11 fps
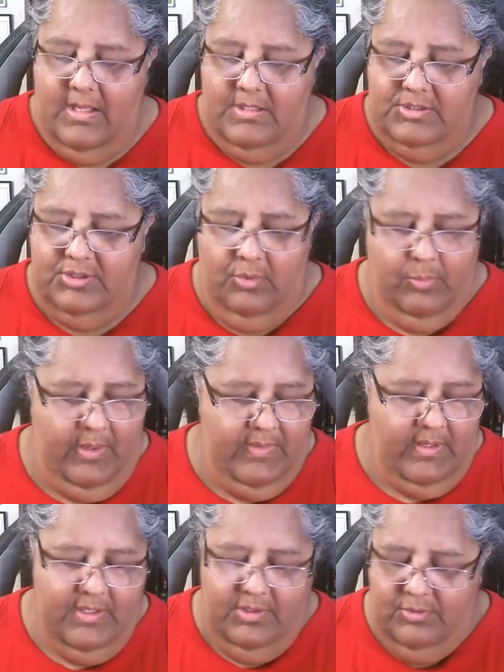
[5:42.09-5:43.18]
So
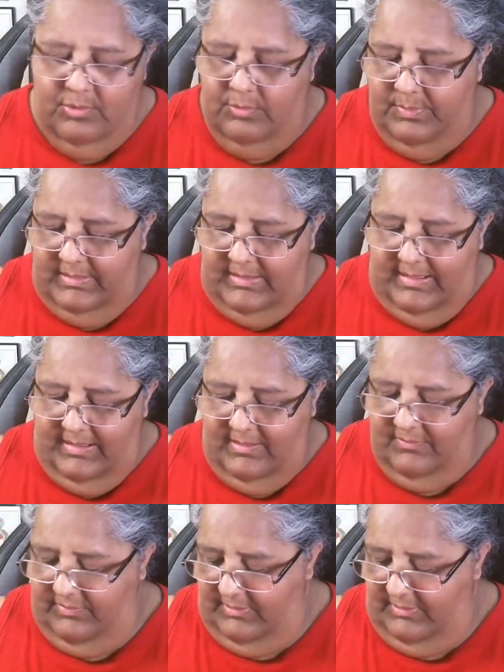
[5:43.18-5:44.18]
whether you believe